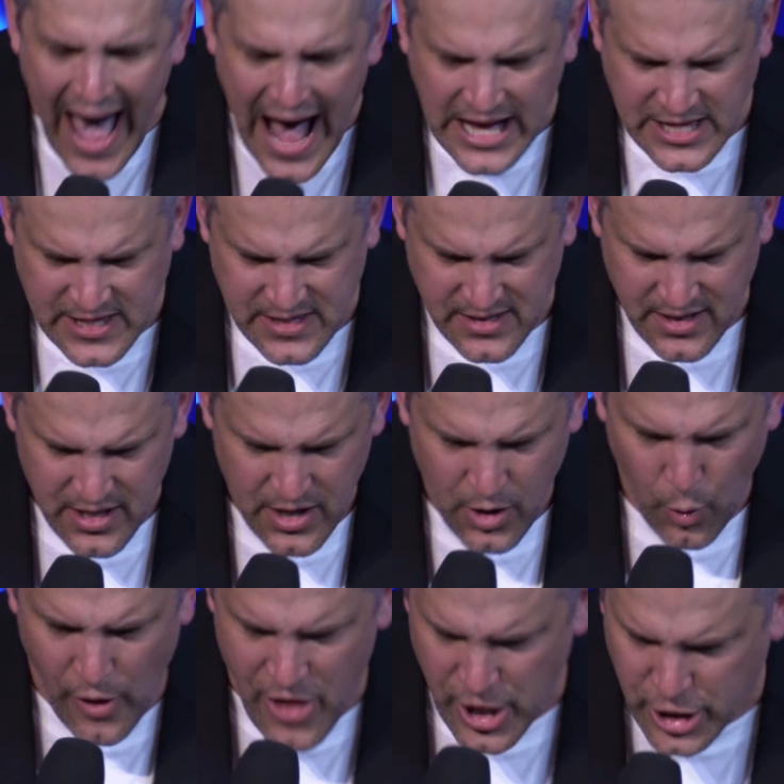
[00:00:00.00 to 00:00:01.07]
Ask
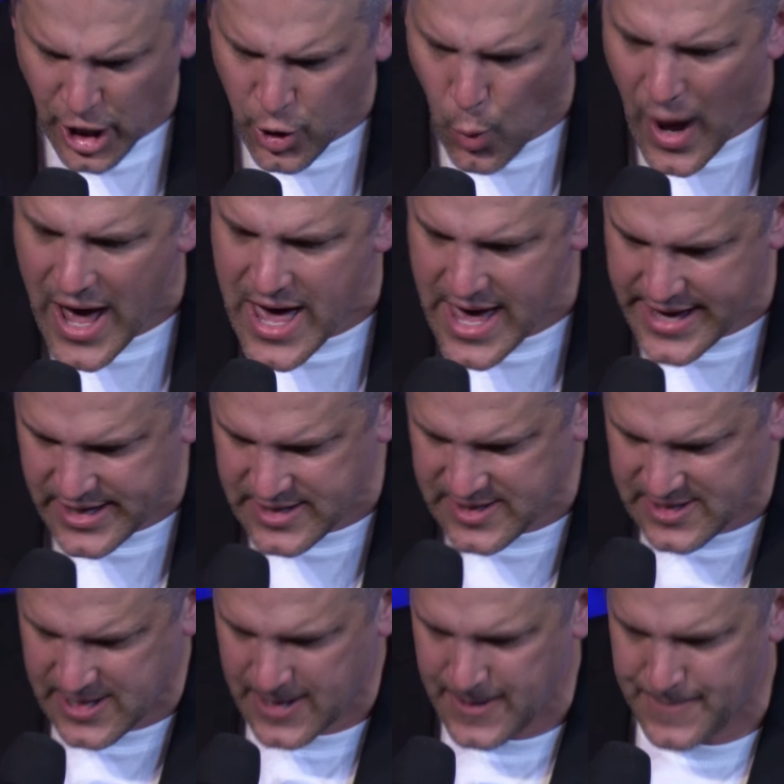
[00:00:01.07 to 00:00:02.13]
where the good way
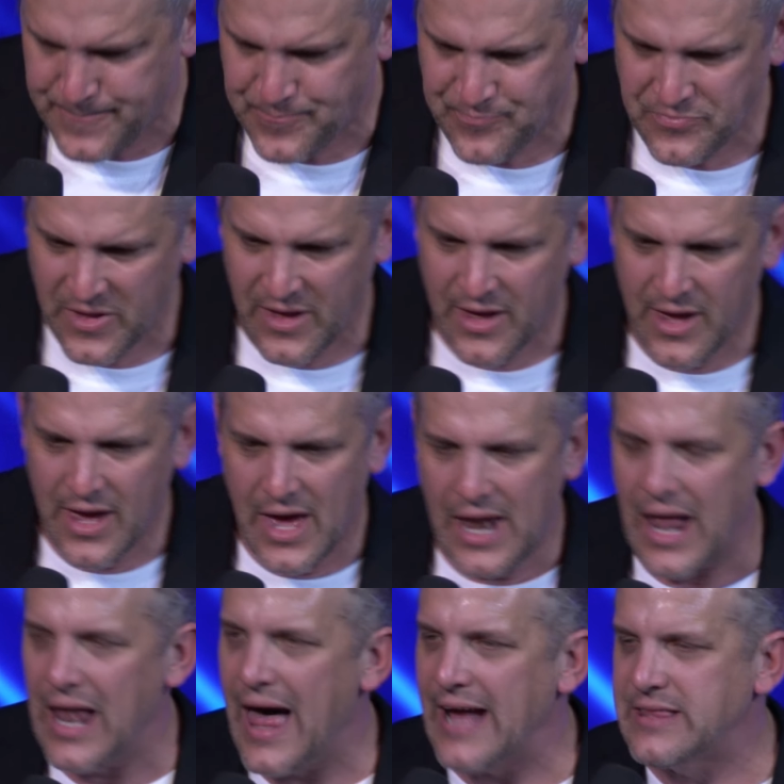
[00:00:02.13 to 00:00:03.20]
is.
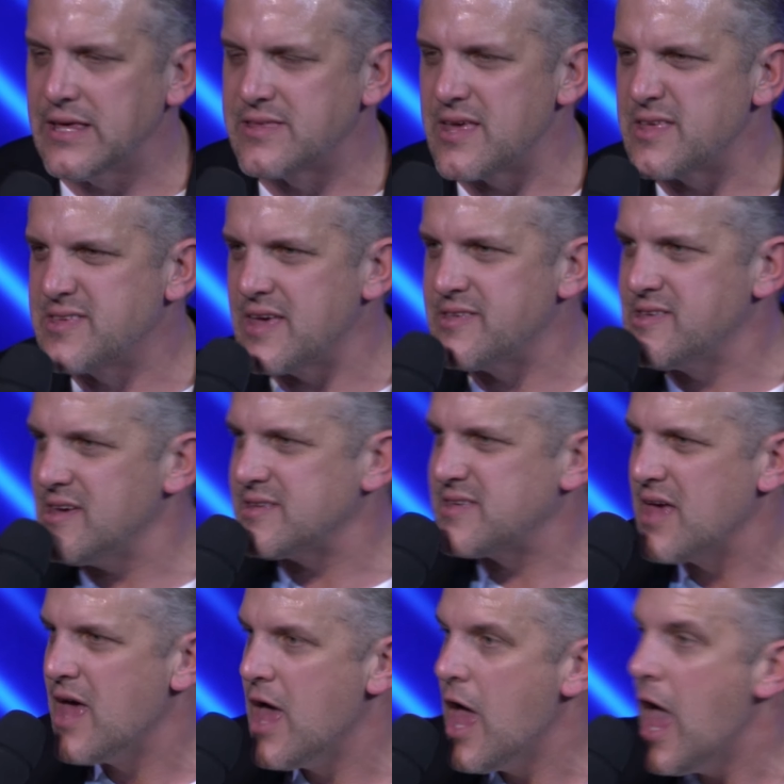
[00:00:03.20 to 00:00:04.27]
And I like this. It says
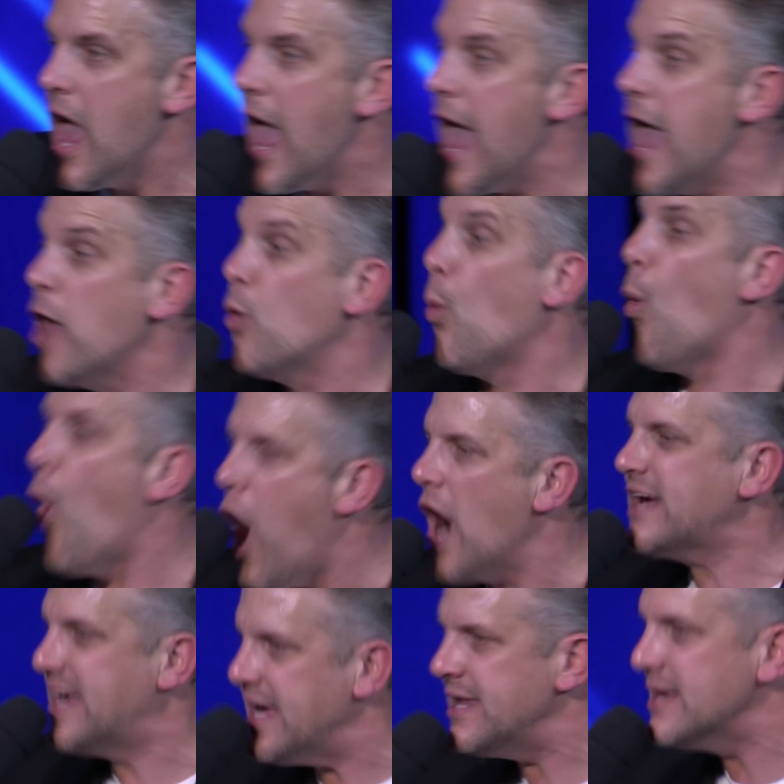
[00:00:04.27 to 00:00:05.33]
this:
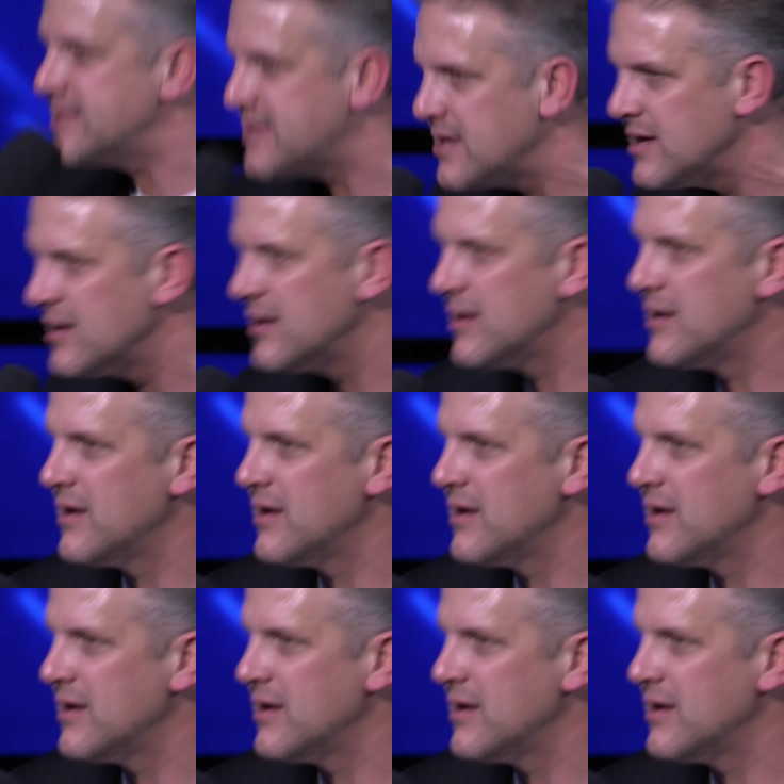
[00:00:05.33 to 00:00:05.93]
and walk in it.